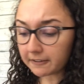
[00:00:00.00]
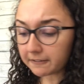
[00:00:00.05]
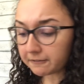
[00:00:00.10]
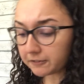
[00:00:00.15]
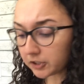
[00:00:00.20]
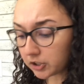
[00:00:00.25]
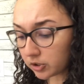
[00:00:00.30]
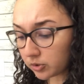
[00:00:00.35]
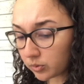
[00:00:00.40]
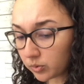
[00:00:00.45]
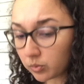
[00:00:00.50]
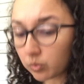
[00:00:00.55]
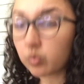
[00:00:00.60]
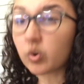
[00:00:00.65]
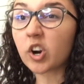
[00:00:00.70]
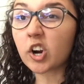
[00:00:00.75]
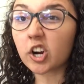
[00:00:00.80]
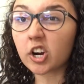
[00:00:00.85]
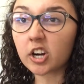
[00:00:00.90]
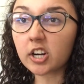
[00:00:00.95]
a few
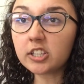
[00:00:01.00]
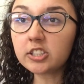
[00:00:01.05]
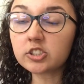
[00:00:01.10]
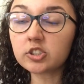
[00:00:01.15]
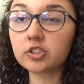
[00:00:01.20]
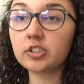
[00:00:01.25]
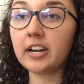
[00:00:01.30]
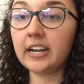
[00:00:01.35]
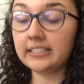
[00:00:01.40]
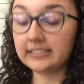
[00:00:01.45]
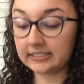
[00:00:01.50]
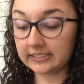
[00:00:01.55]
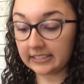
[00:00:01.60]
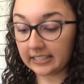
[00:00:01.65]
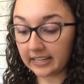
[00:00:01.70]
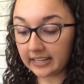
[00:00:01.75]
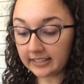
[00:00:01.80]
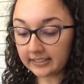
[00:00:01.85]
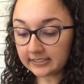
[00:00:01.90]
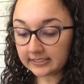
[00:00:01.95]
words or
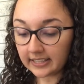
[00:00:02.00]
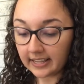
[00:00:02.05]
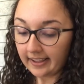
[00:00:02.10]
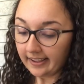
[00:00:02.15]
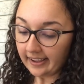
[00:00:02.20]
ideas,